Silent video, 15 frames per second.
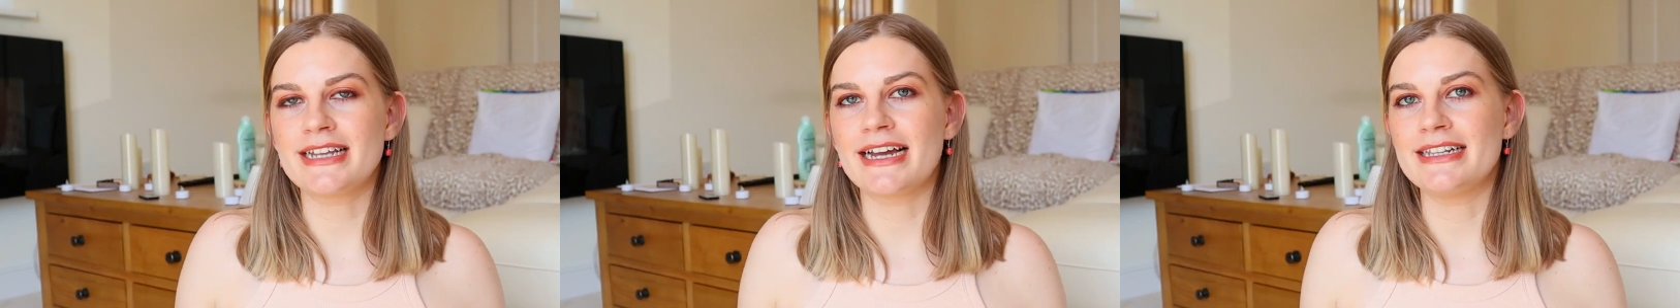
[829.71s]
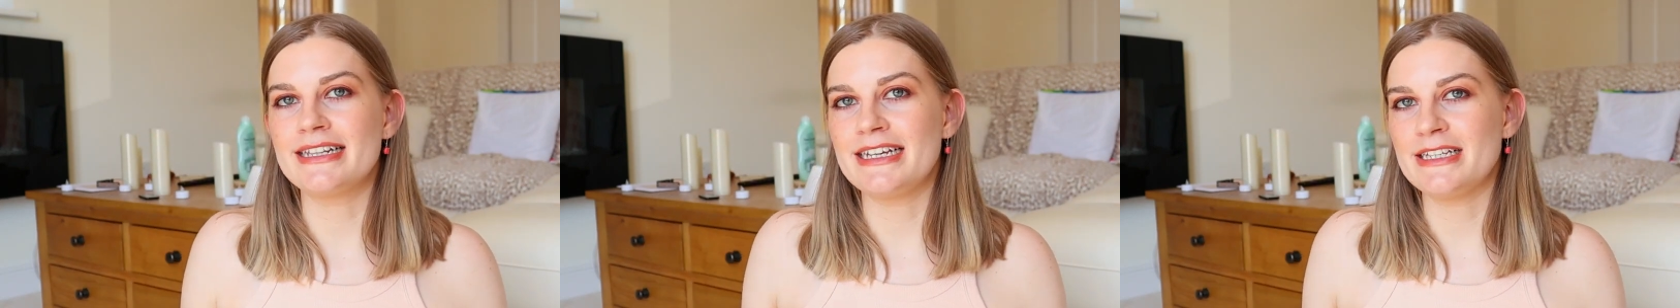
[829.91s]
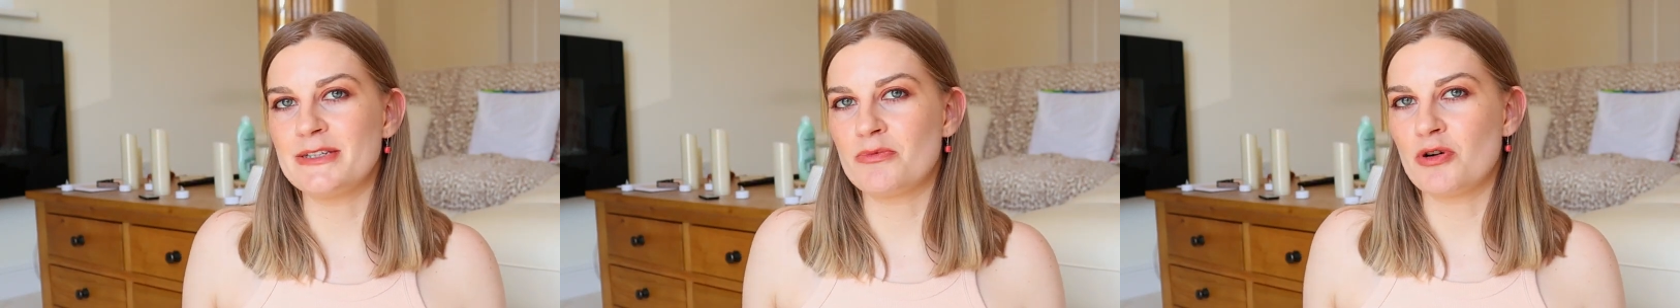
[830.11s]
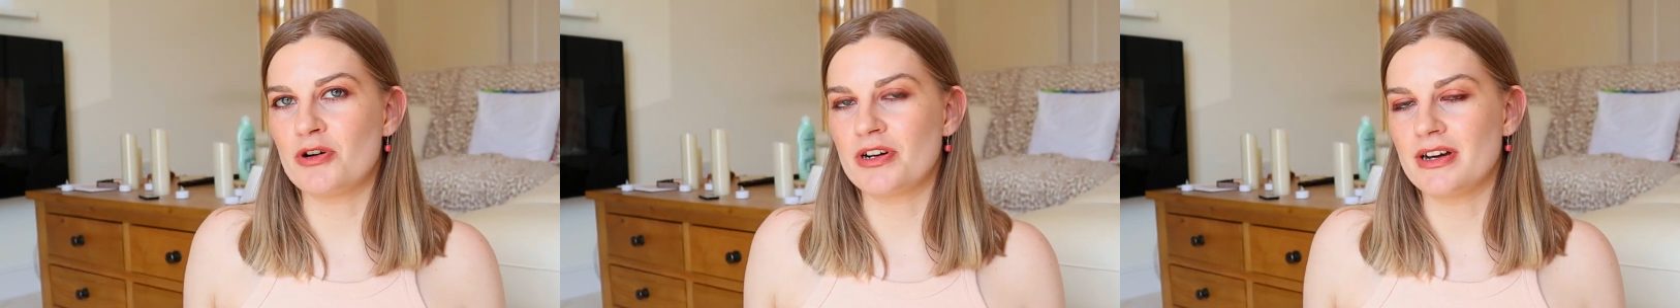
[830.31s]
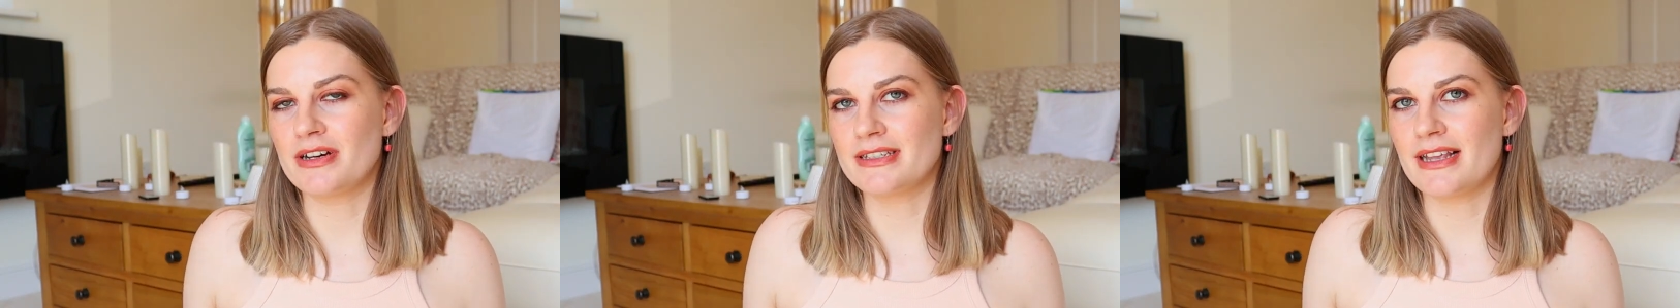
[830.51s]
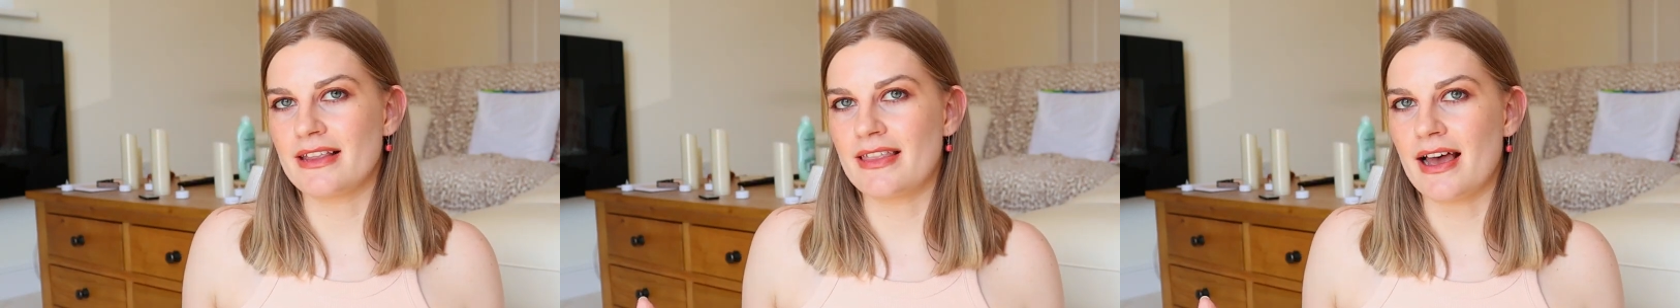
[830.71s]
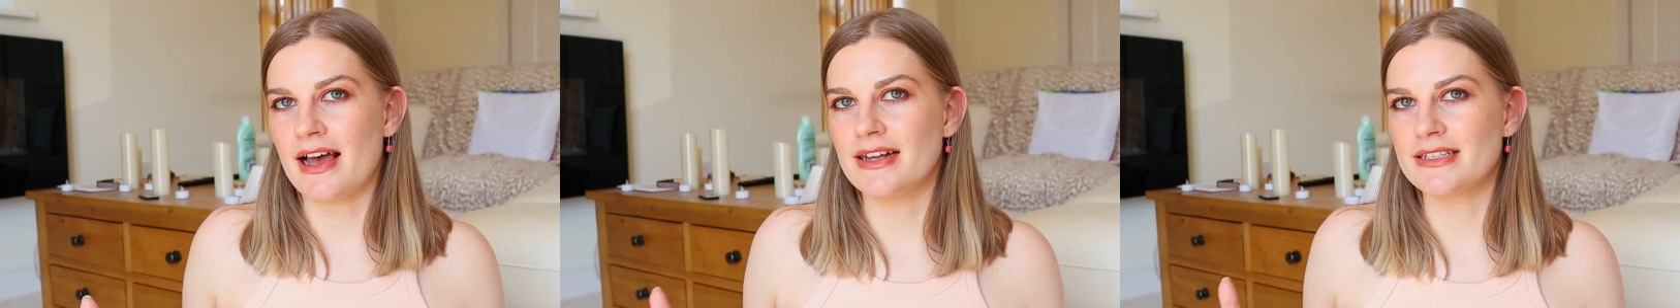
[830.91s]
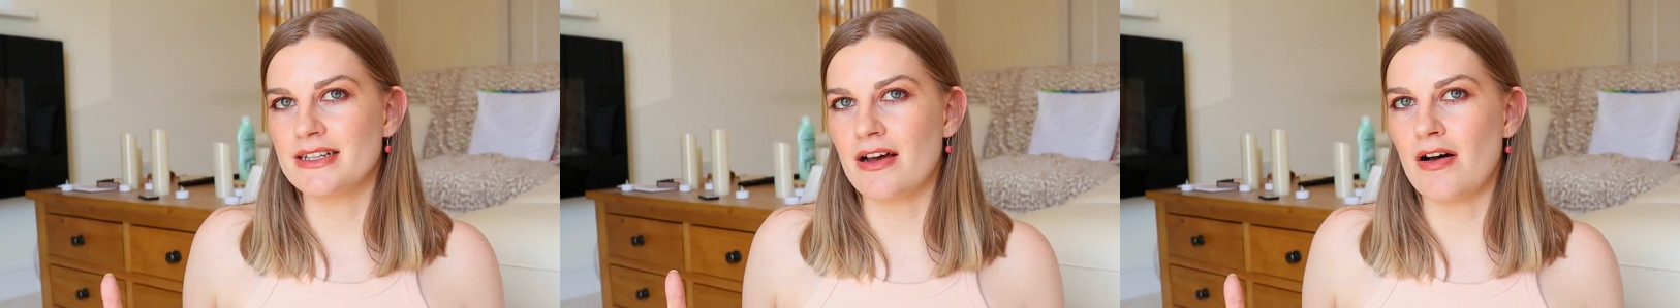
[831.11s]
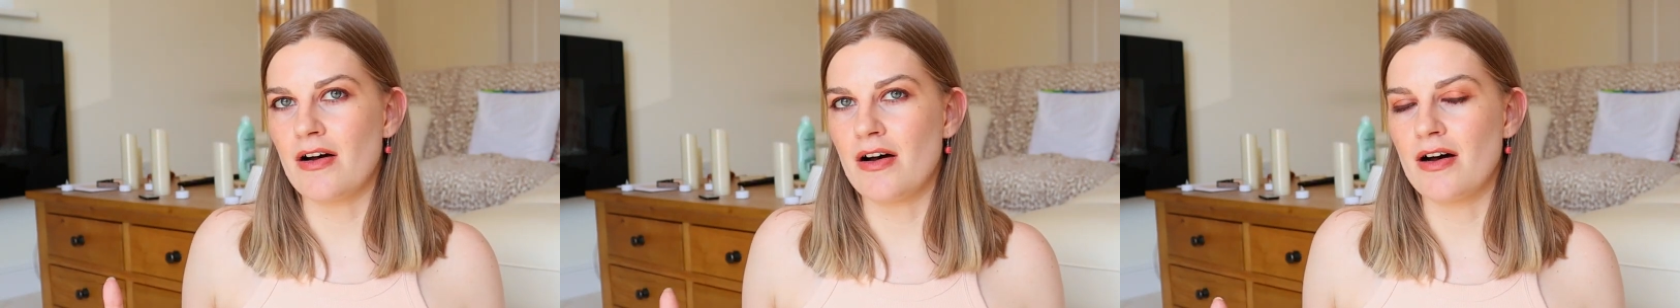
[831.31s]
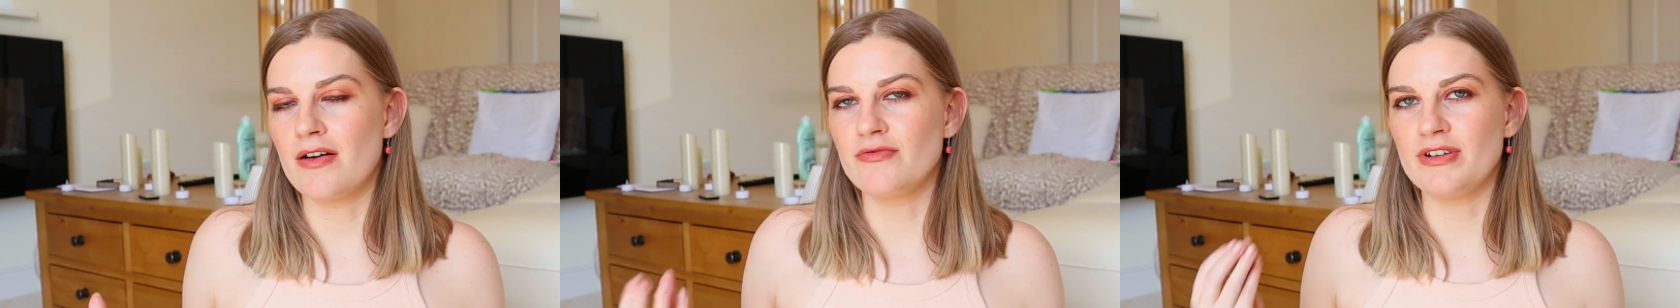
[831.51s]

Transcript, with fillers: and needs products that are